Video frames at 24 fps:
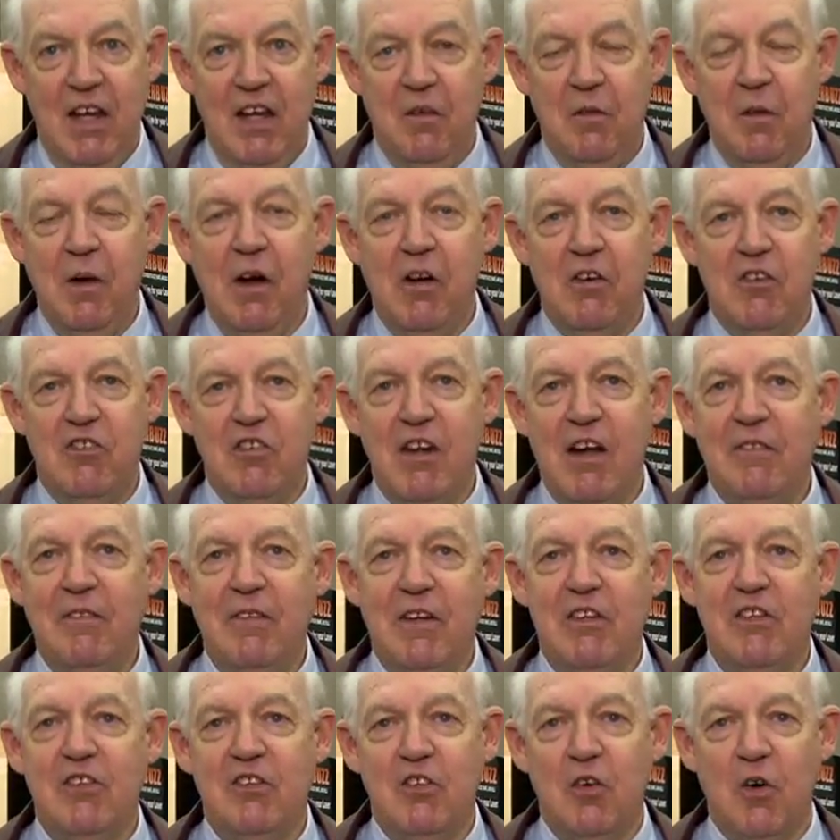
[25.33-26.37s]
And we are
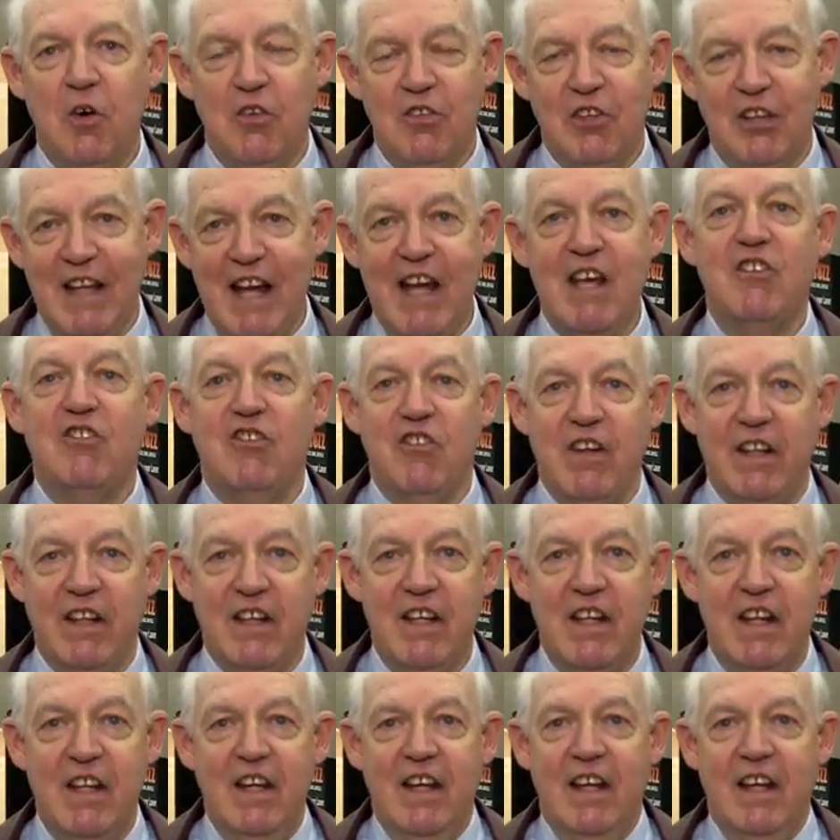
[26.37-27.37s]
definitely toward lasering.